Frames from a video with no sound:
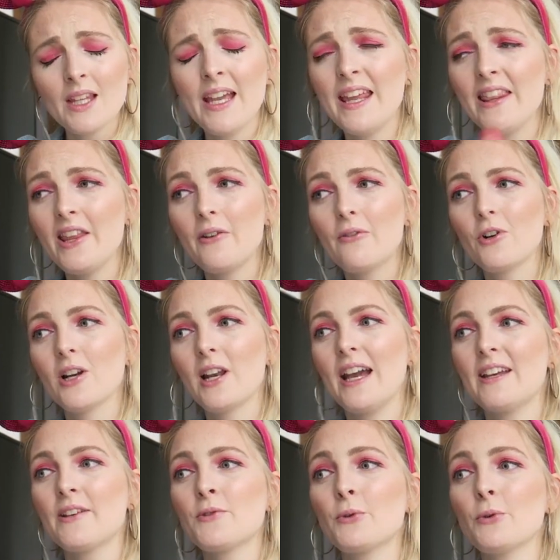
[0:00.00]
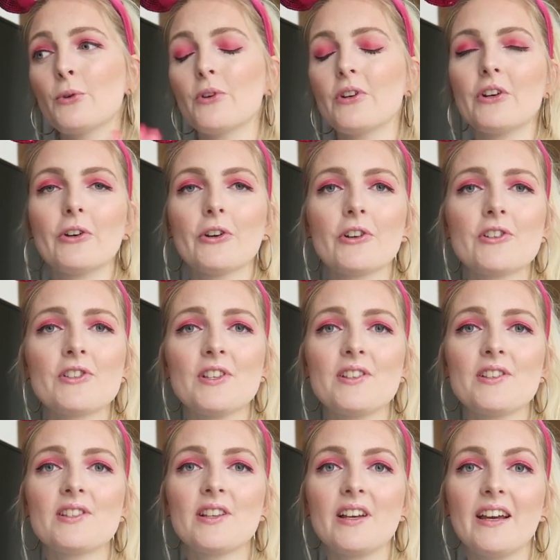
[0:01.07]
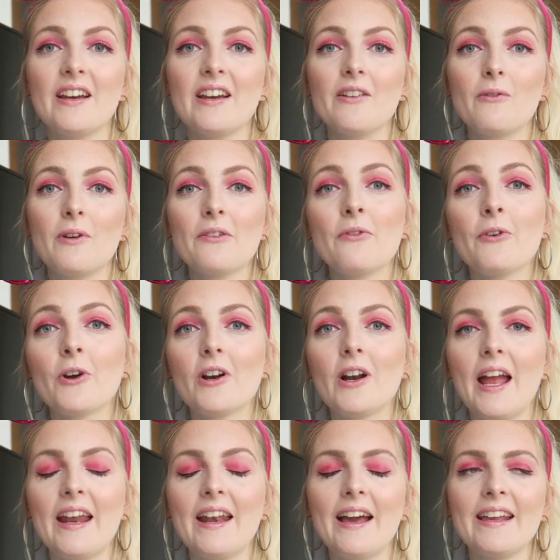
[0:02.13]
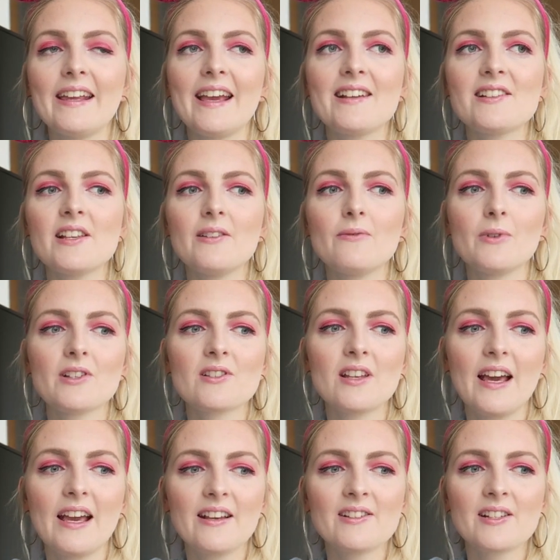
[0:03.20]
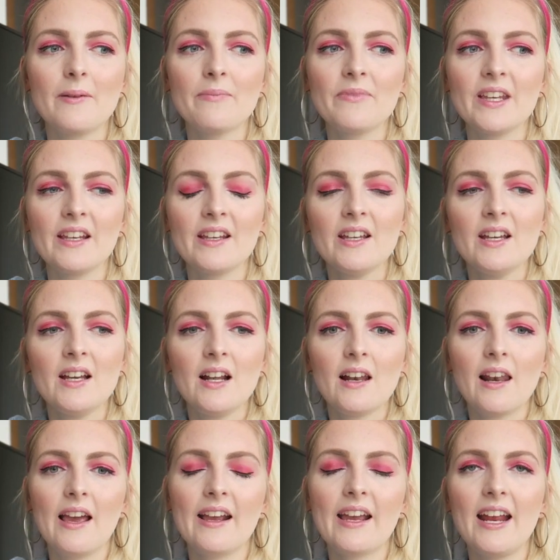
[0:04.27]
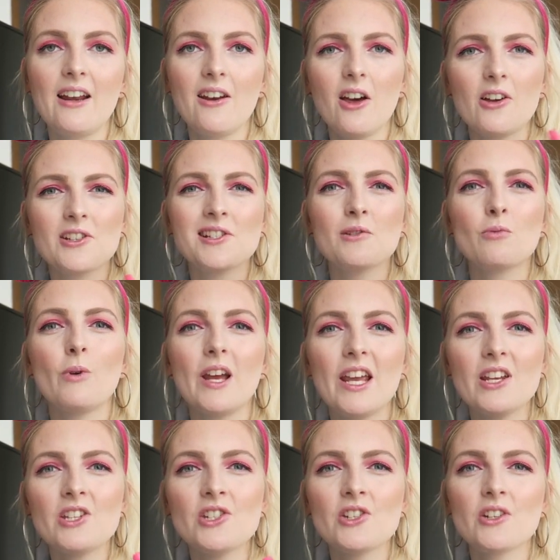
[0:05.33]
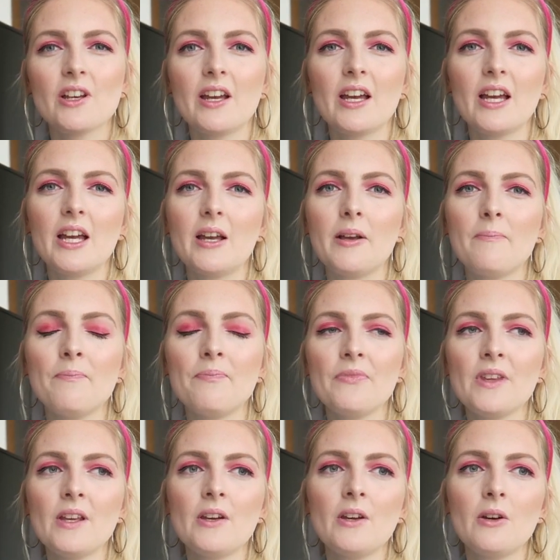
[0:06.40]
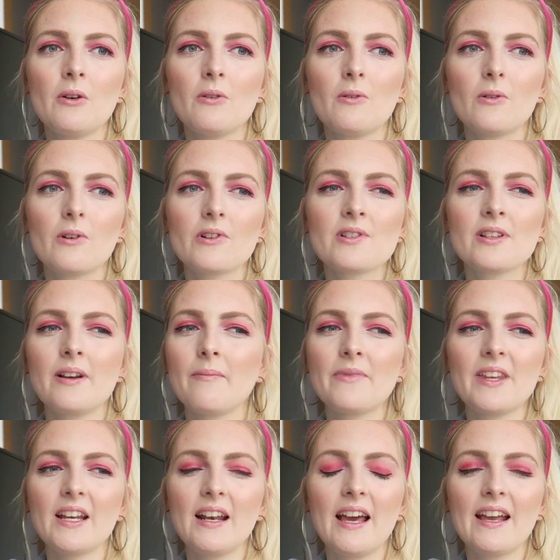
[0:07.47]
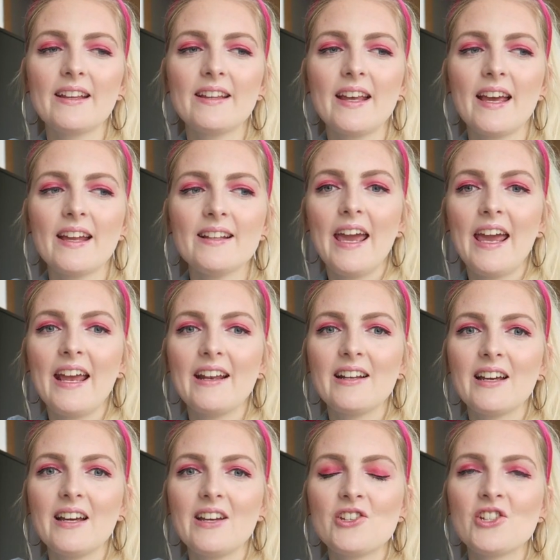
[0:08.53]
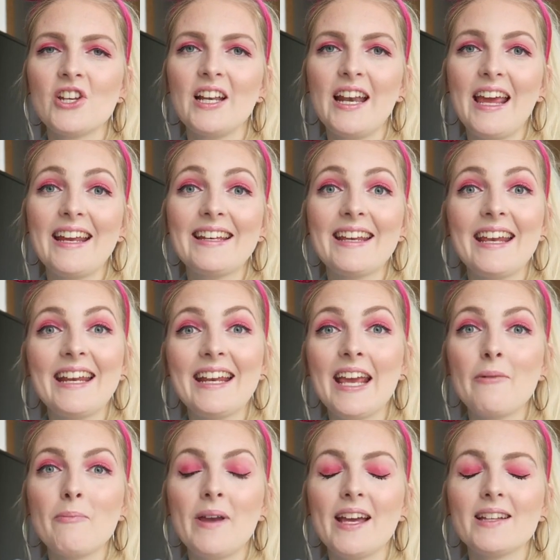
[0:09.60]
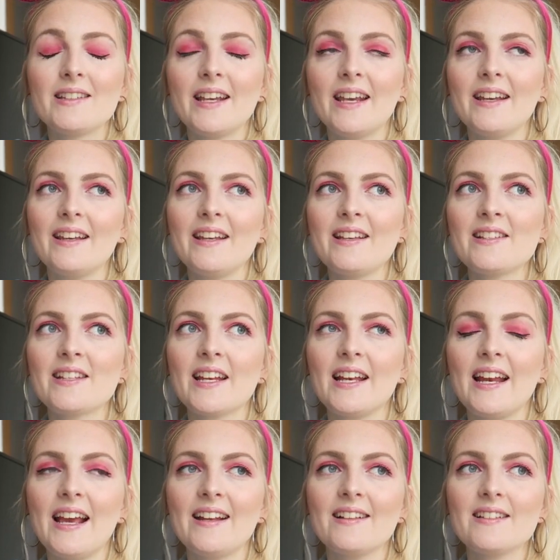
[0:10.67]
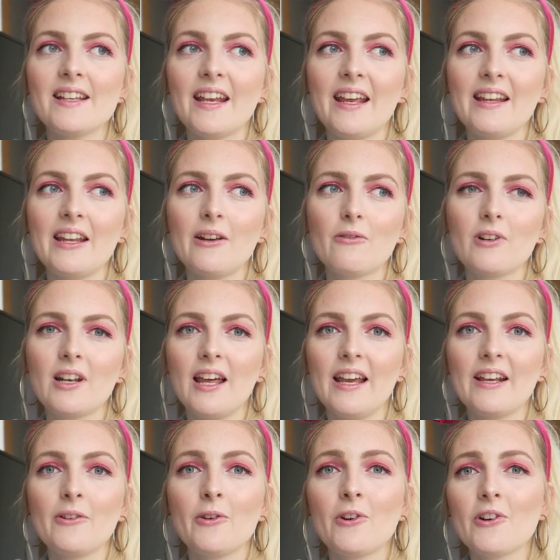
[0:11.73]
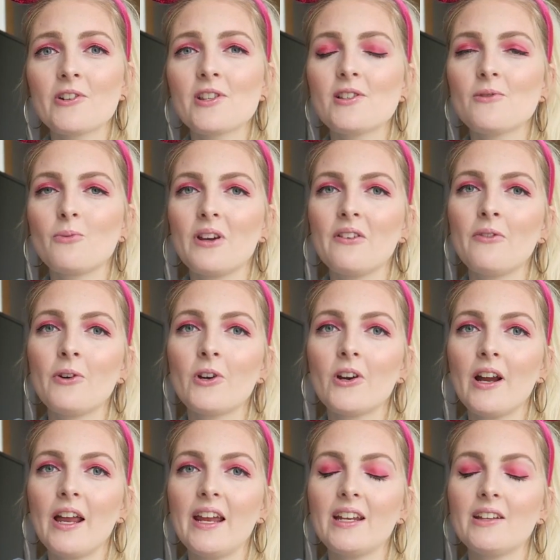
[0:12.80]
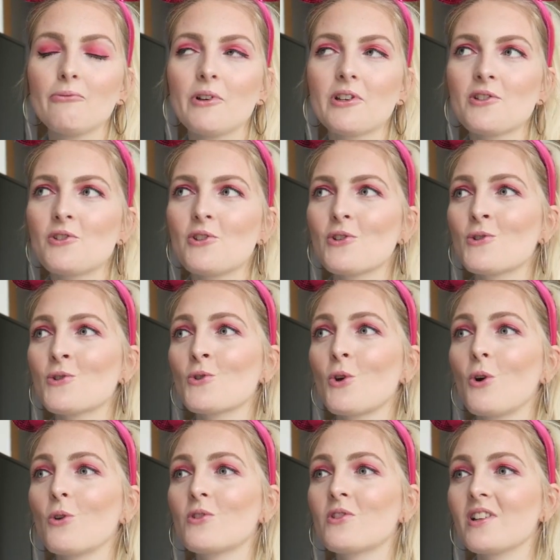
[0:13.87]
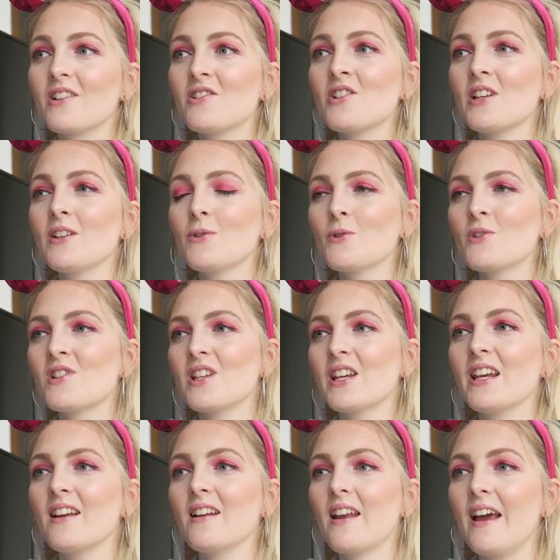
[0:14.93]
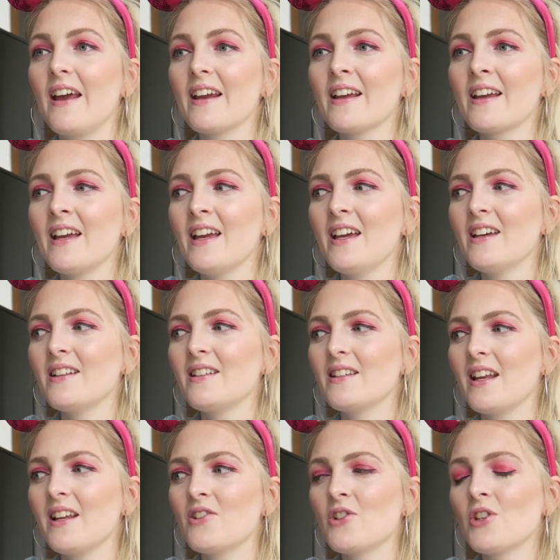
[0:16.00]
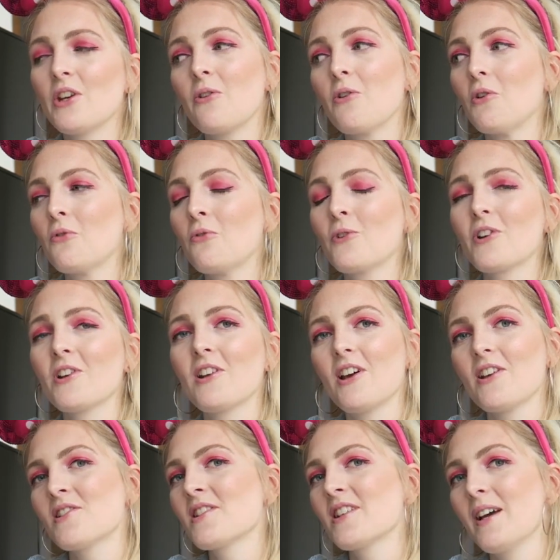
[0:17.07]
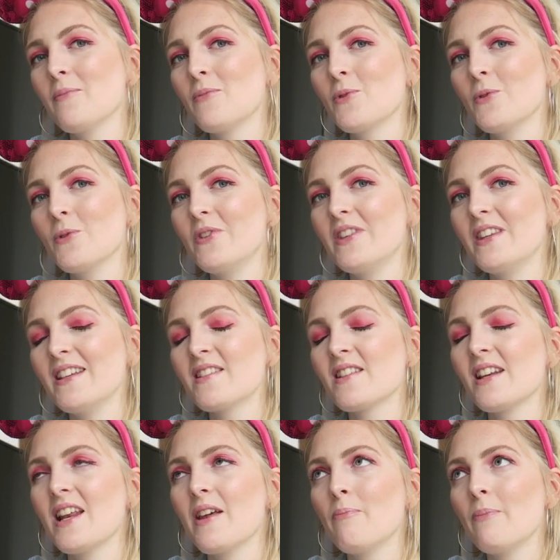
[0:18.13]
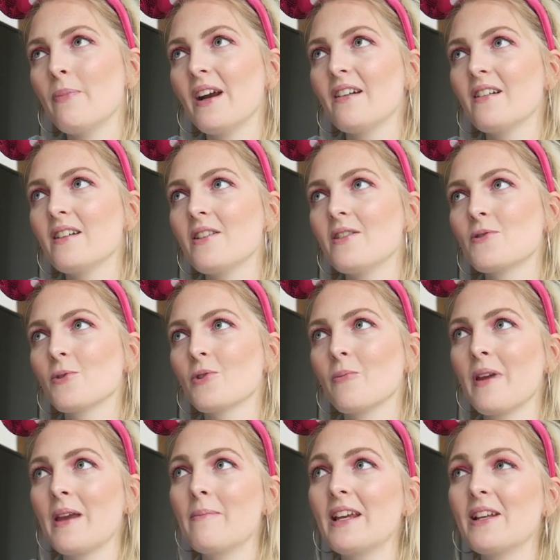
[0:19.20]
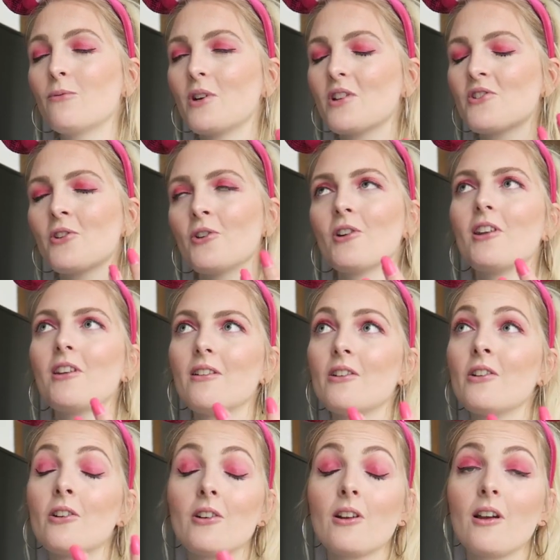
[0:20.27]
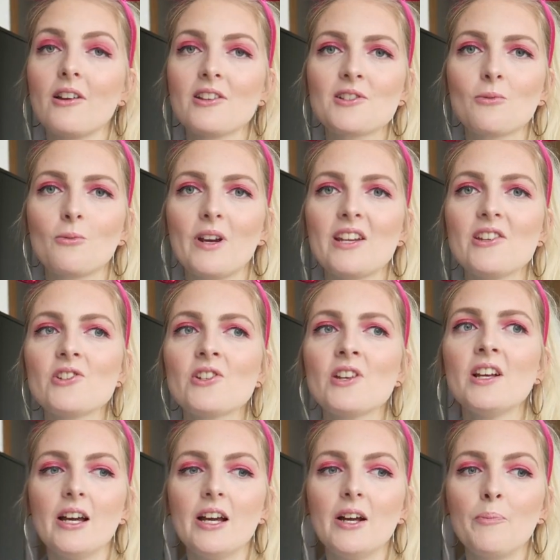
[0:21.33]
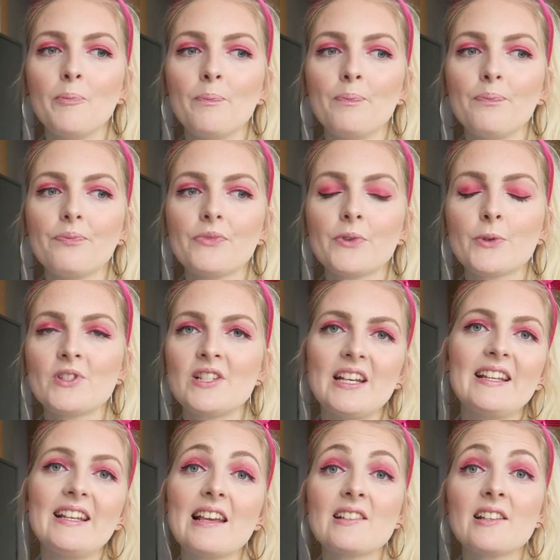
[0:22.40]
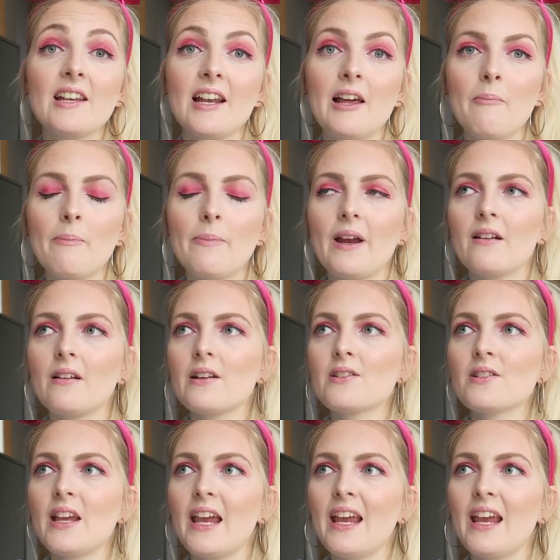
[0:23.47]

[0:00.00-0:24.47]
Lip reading: and there were like two nurses with her, and I guess it was like something like a last wish or something like that. And she laid in a bed in Disneyland, and there were like nurses with her, and it was just so touching to see like that she go for the last time to Disneyland Paris, or maybe it was her last wish to see Disneyland Paris.